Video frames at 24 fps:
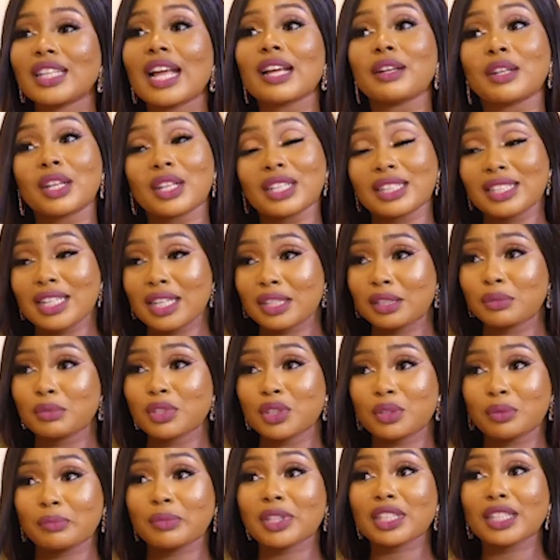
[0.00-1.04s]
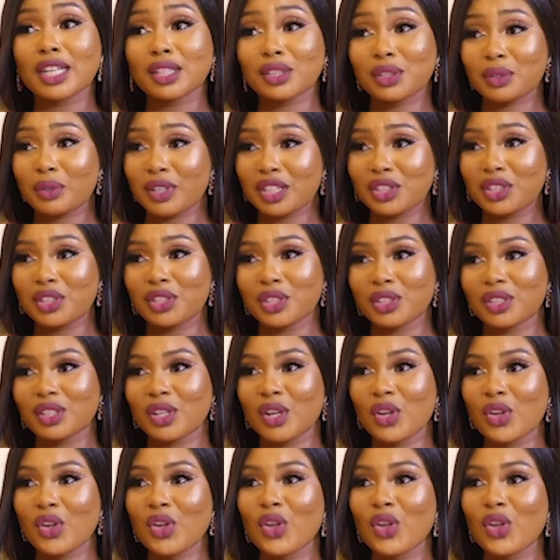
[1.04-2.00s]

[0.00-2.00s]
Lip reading: that takes me to my next question.